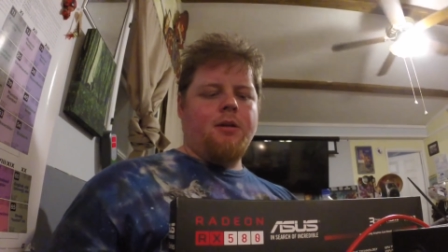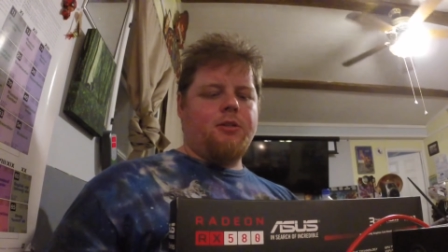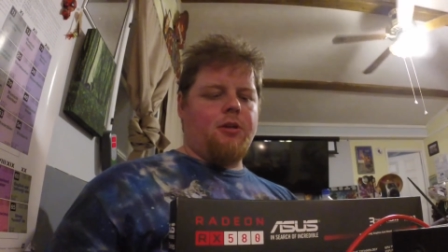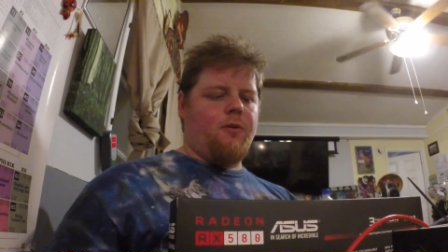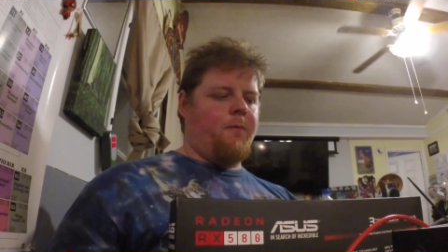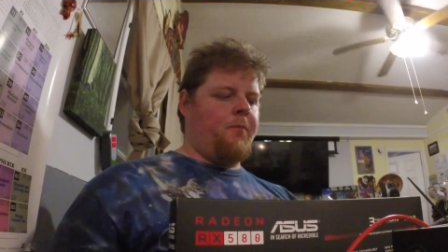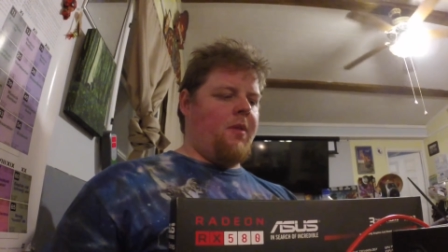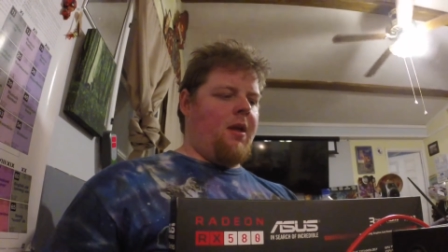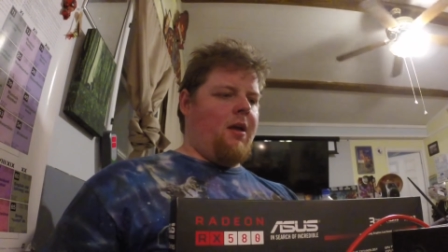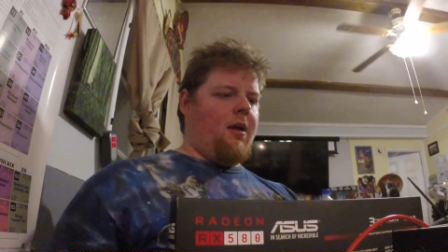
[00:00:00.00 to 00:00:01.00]
So
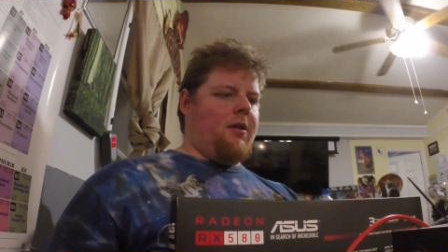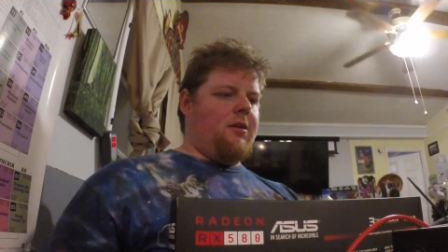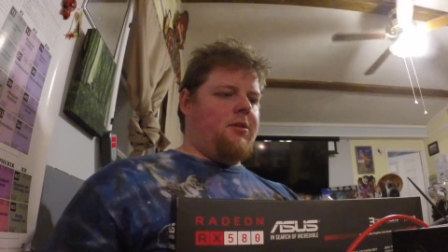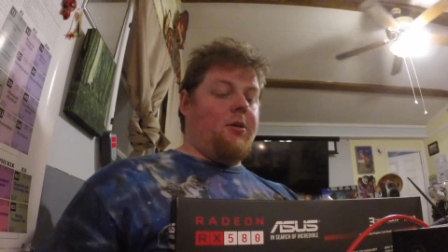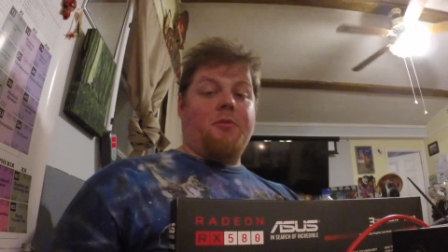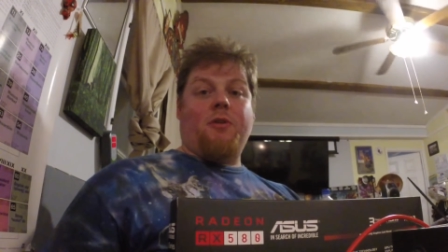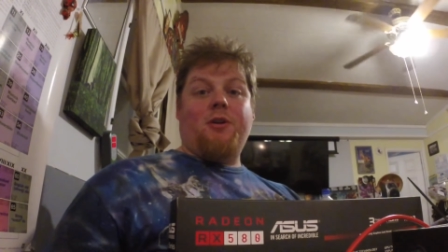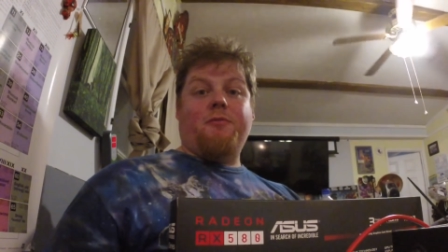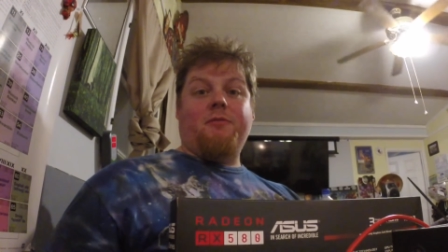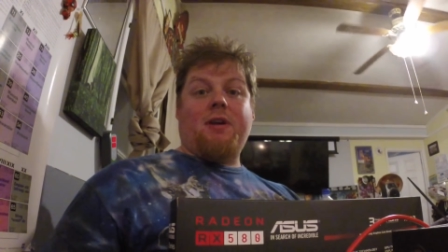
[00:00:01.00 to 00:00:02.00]
jumping right
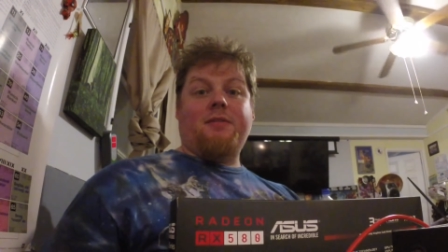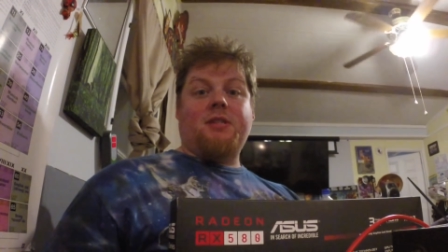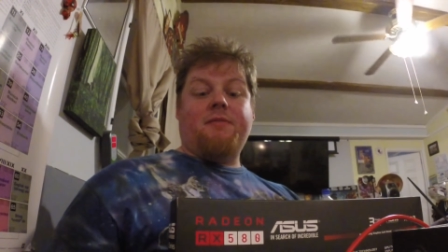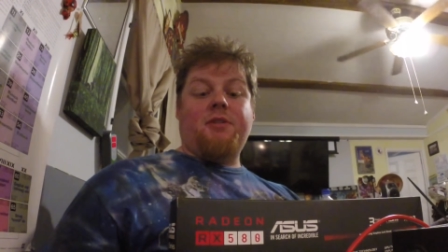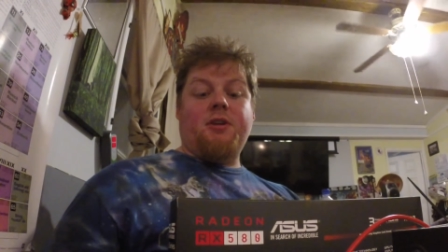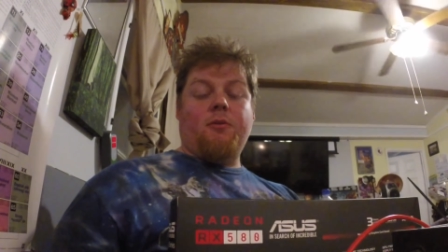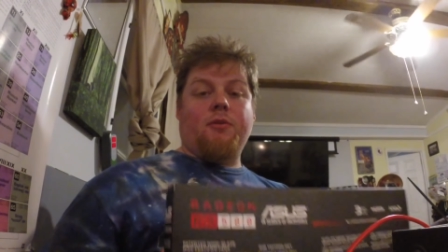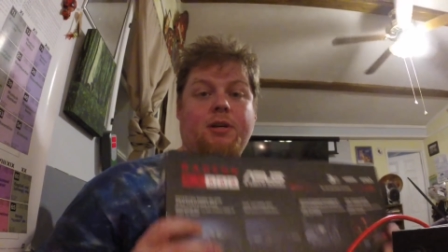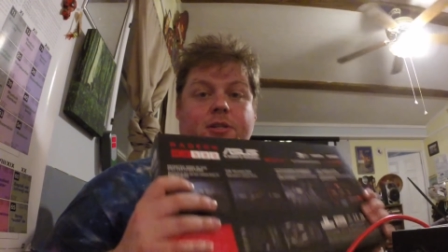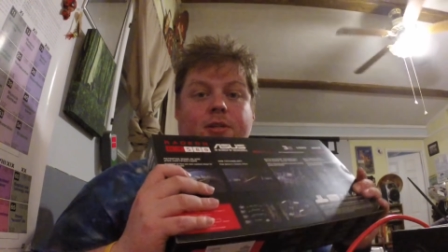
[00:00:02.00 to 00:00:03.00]
over 570, going
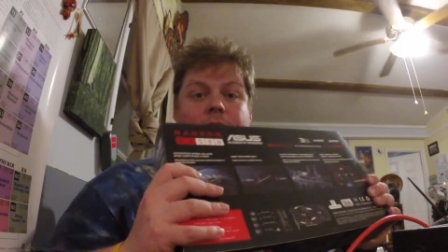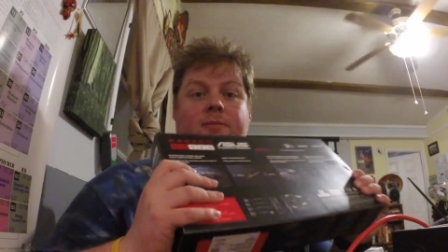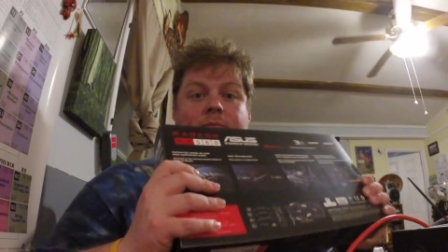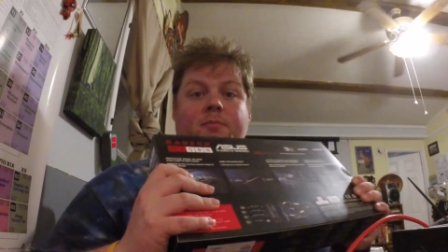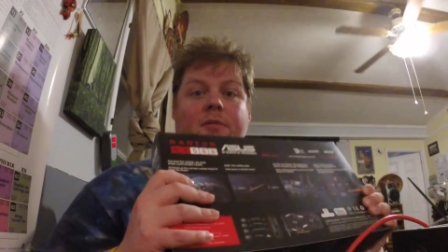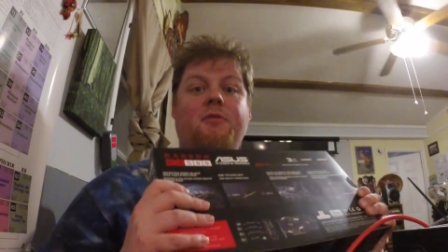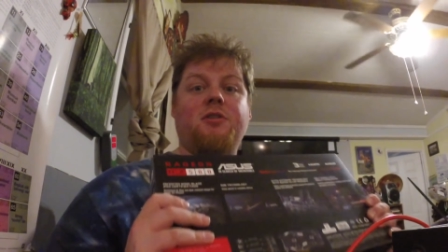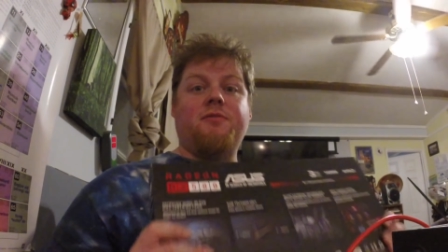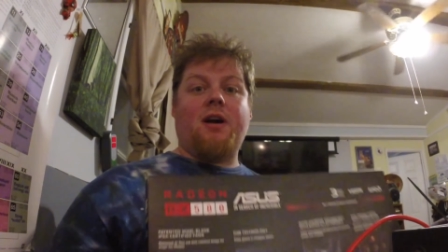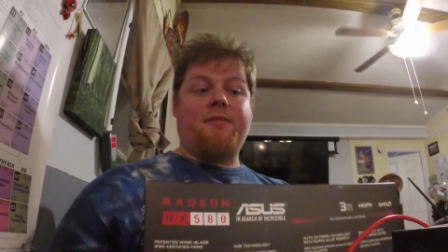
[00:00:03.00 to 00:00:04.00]
right to my
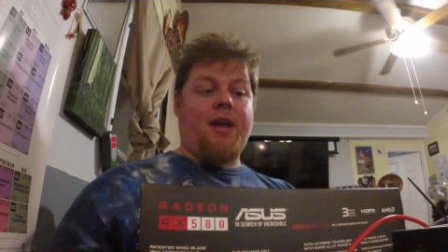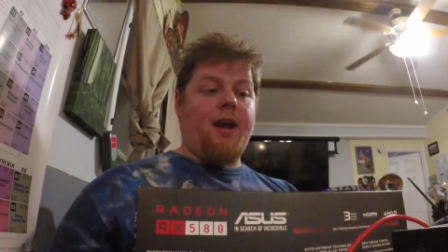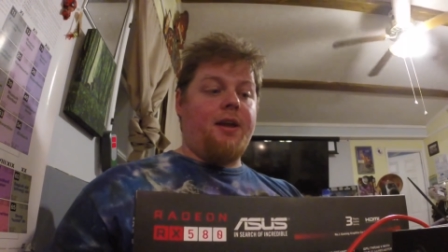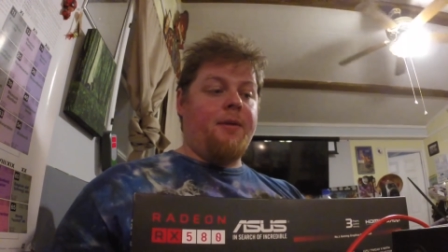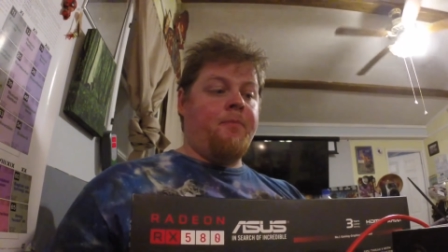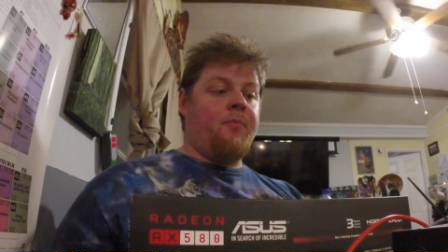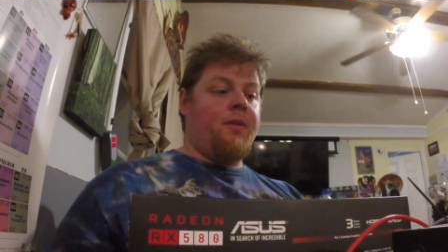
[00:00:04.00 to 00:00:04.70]
first 580.